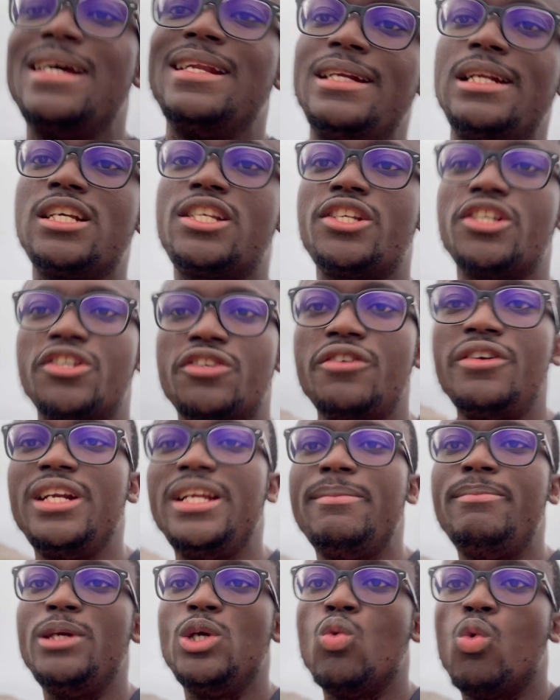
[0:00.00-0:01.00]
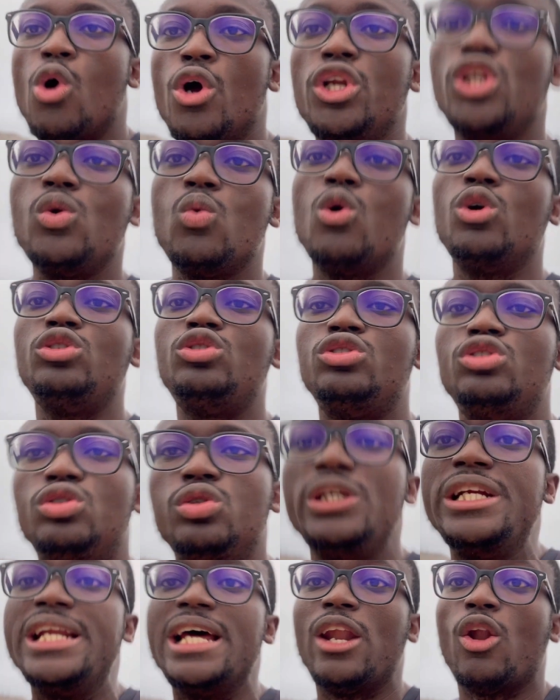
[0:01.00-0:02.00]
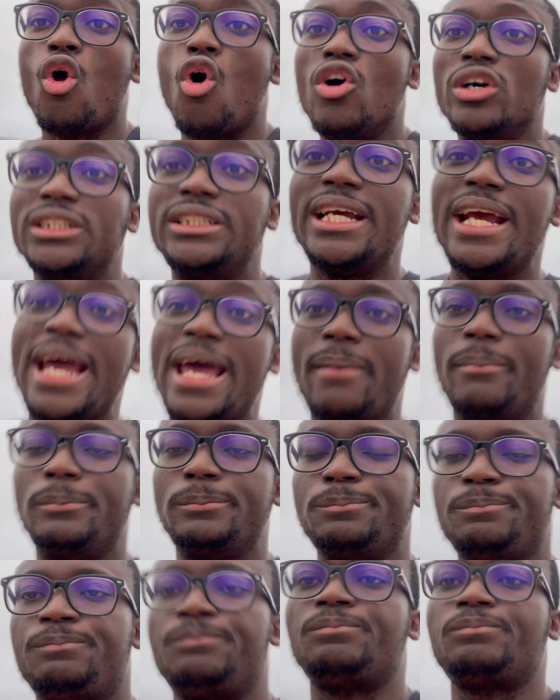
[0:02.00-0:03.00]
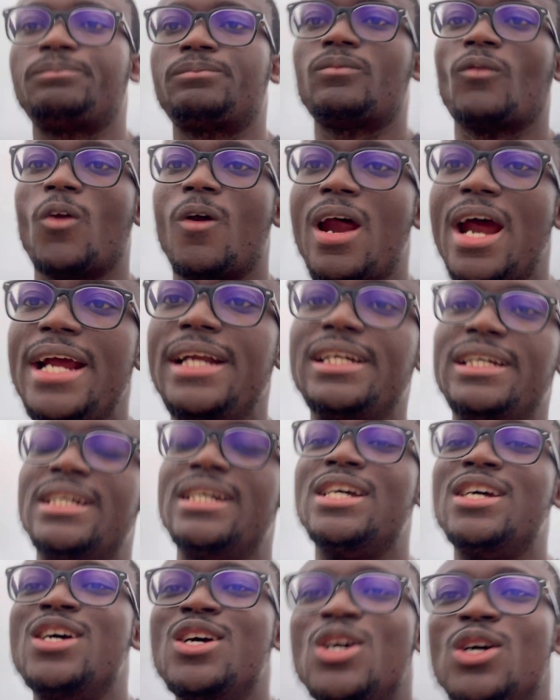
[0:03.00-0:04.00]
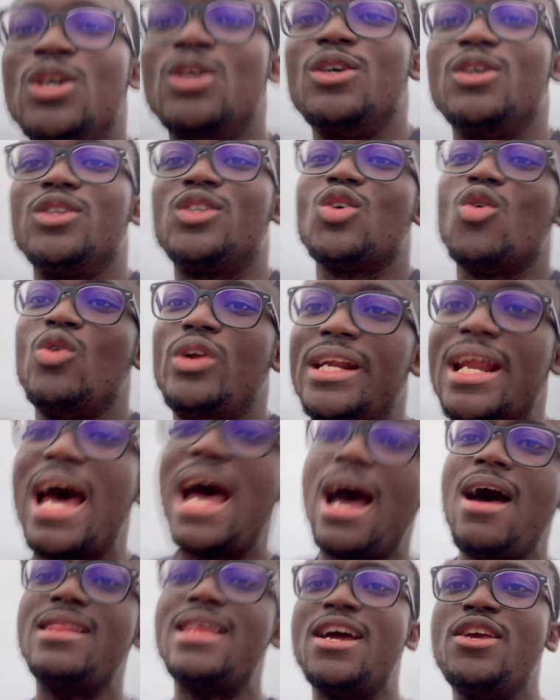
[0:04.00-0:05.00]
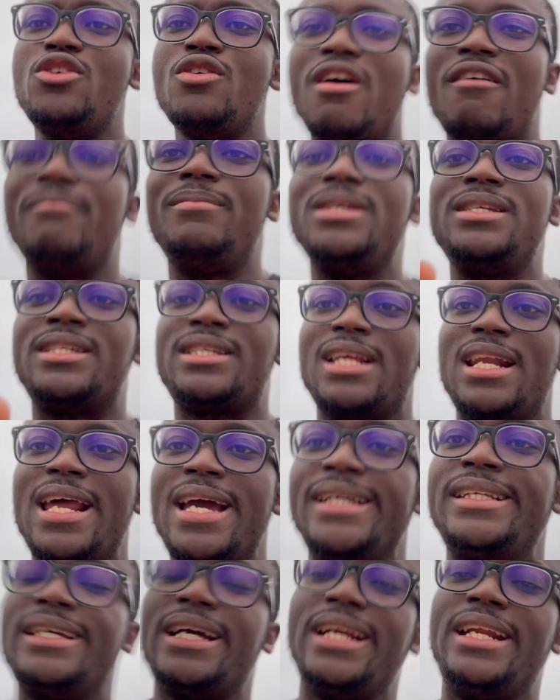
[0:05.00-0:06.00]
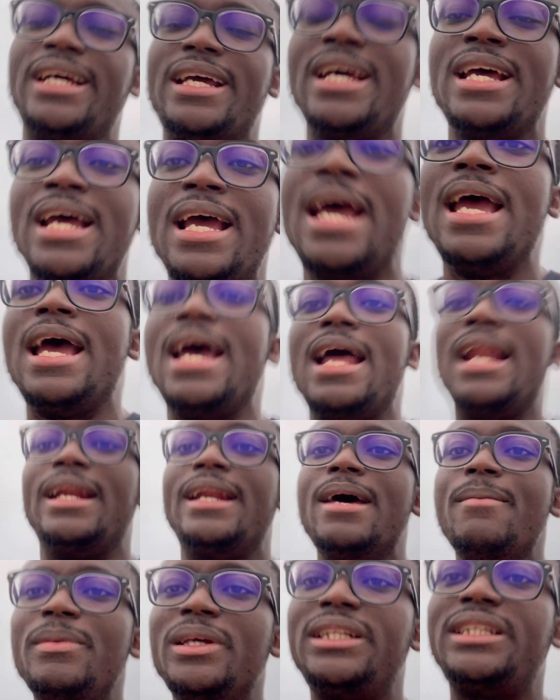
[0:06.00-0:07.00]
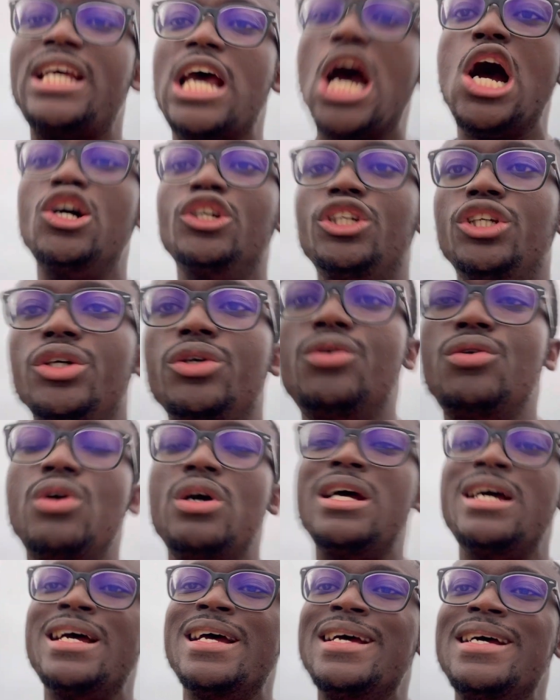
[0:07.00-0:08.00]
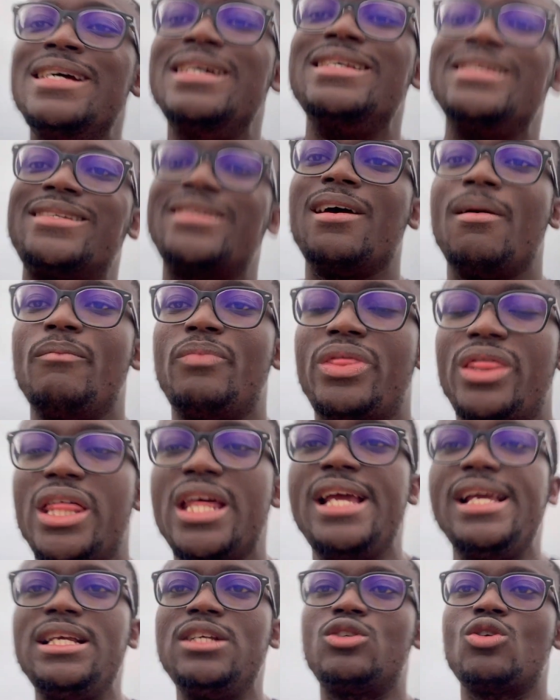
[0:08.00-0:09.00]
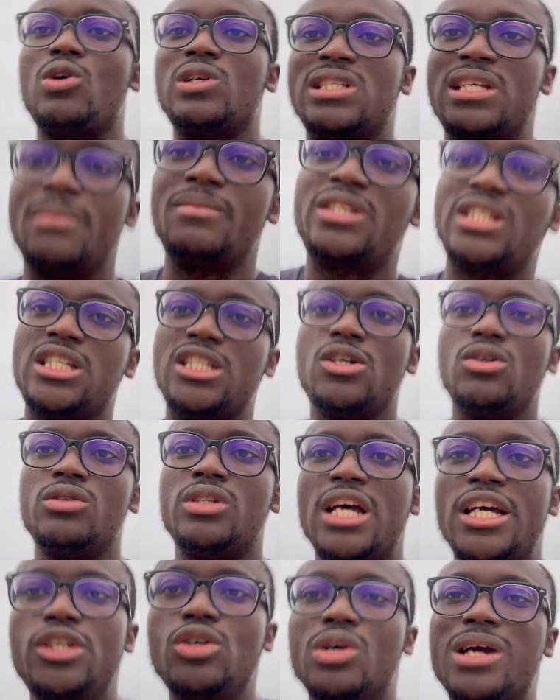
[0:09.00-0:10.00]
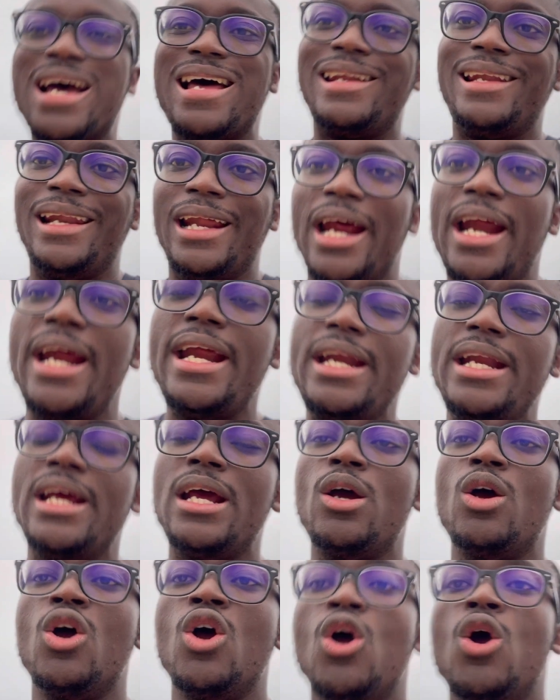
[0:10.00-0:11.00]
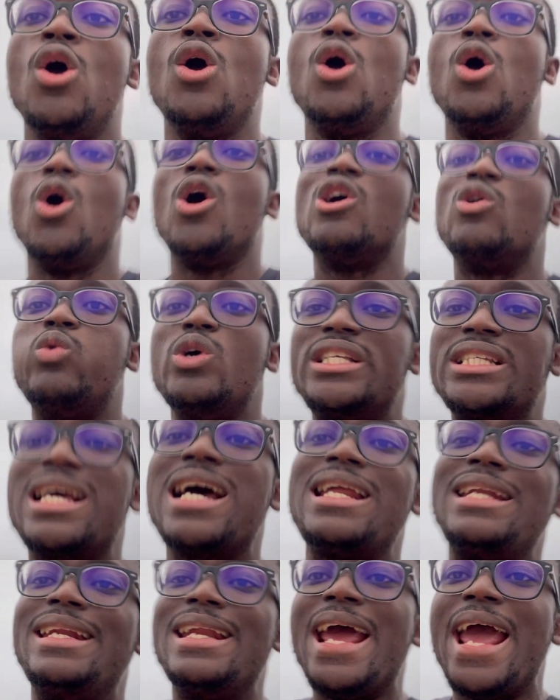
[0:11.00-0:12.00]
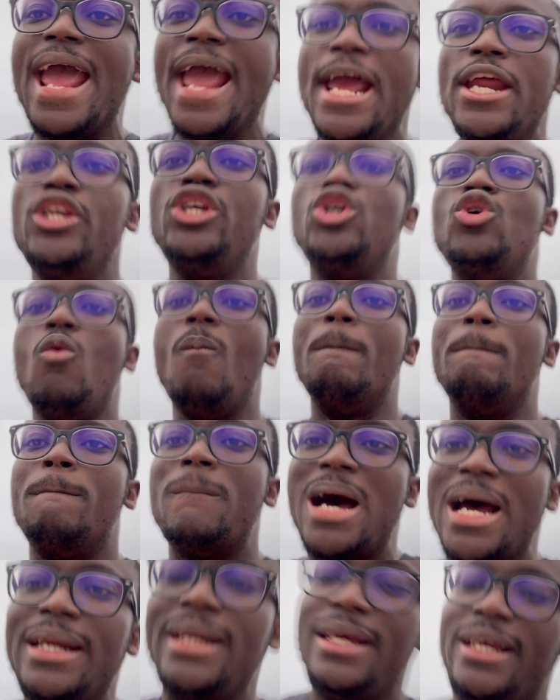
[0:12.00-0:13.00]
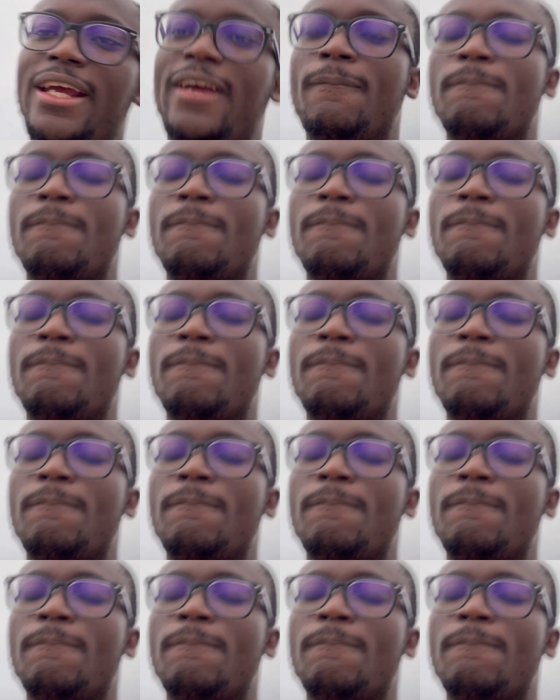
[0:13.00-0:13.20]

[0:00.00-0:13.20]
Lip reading: necessarily be what you want to do in the long term, right? So now that you have been selected, let me tell you some things or some skills that you can learn which can earn you money.